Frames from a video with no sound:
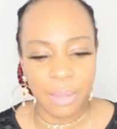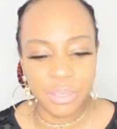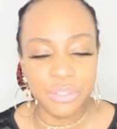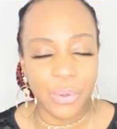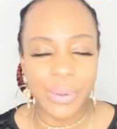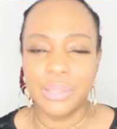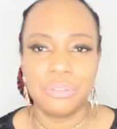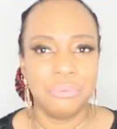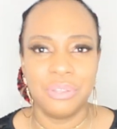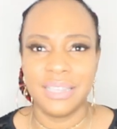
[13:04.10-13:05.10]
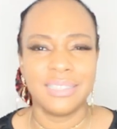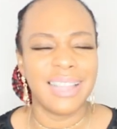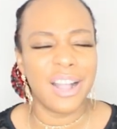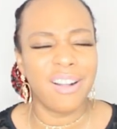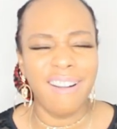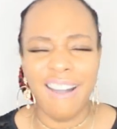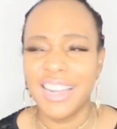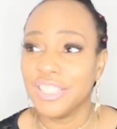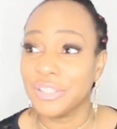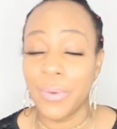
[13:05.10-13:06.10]
I was going through this that
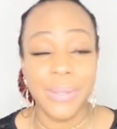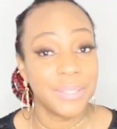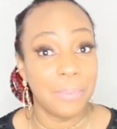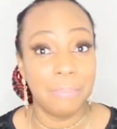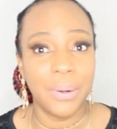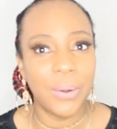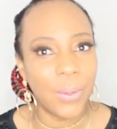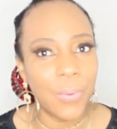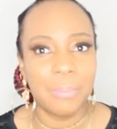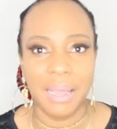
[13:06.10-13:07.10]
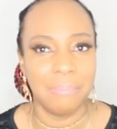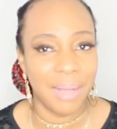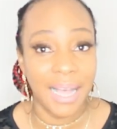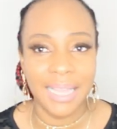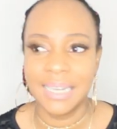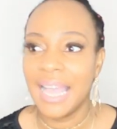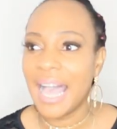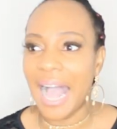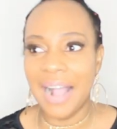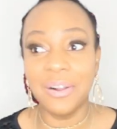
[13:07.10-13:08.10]
God is going to blow my mind.
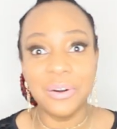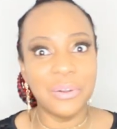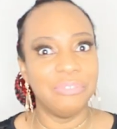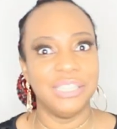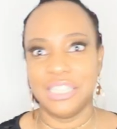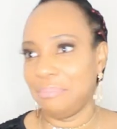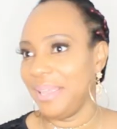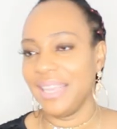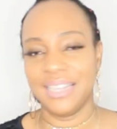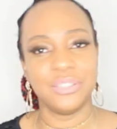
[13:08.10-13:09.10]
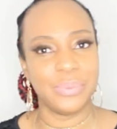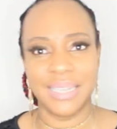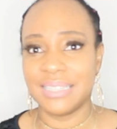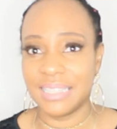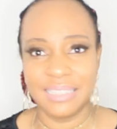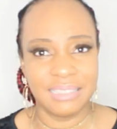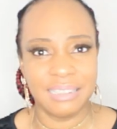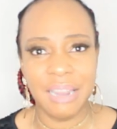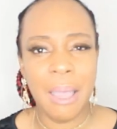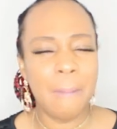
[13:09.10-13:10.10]
I don't know if I speak it into
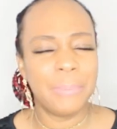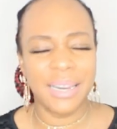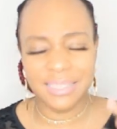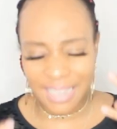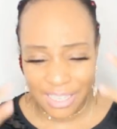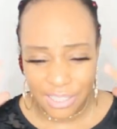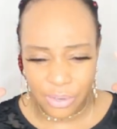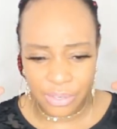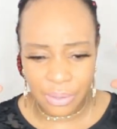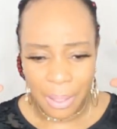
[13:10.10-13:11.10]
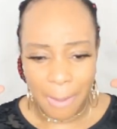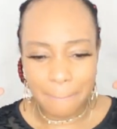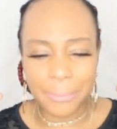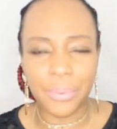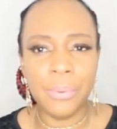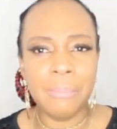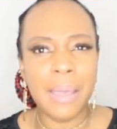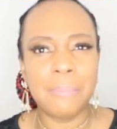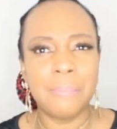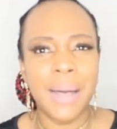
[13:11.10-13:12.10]
existence, but I said He's going to blow
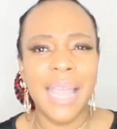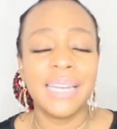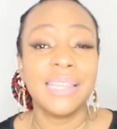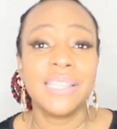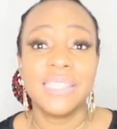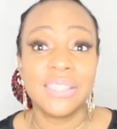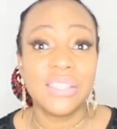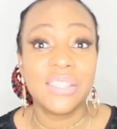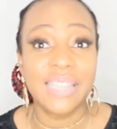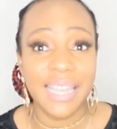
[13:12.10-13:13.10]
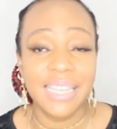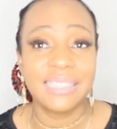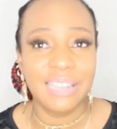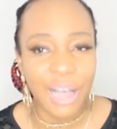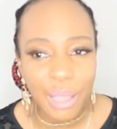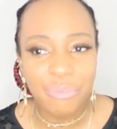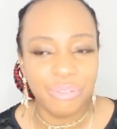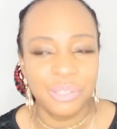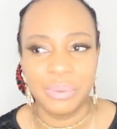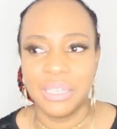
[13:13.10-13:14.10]
my mind. And this is the second time
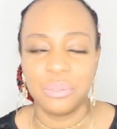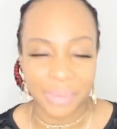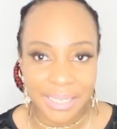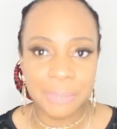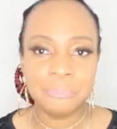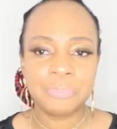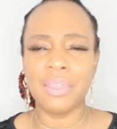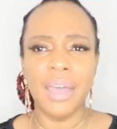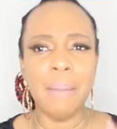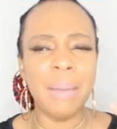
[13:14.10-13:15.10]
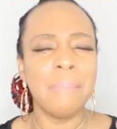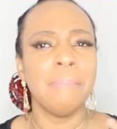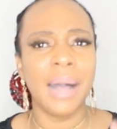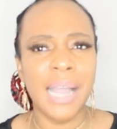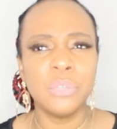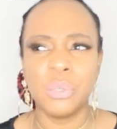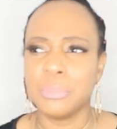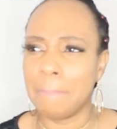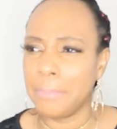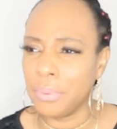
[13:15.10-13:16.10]
for 2020 that my mind
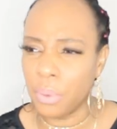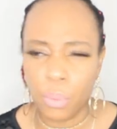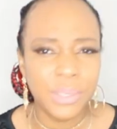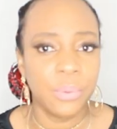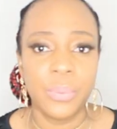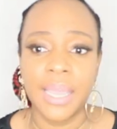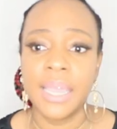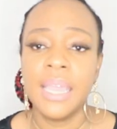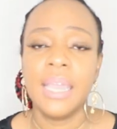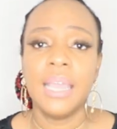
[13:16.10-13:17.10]
was blown away,